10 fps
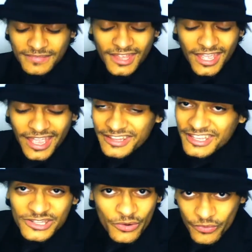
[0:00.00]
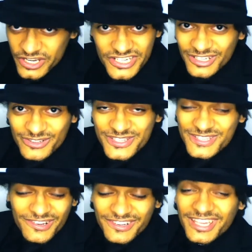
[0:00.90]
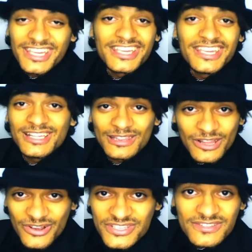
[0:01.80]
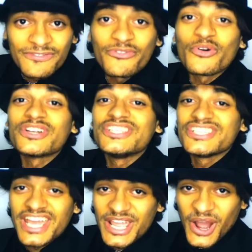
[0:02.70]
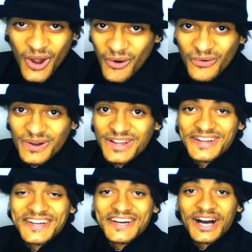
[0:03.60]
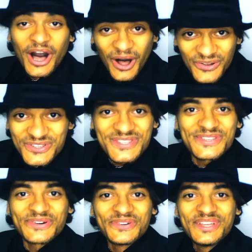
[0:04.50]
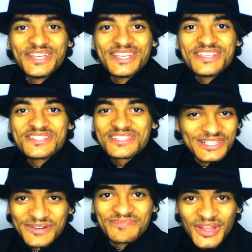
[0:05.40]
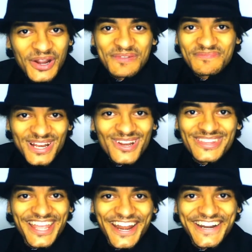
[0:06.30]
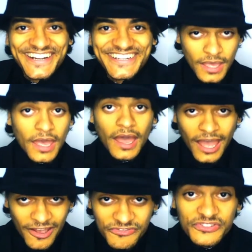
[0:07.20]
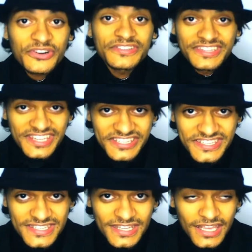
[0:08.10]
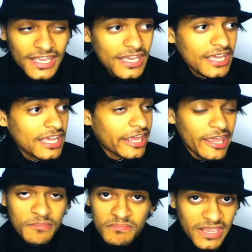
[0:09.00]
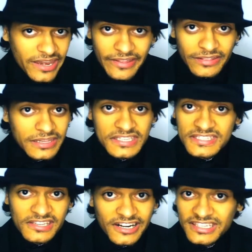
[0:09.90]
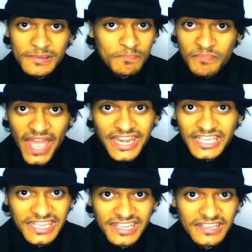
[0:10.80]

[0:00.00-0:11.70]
and in the original song he lost for J-Ho, also Slumdog Millionaire. After this, he immediately started panicking.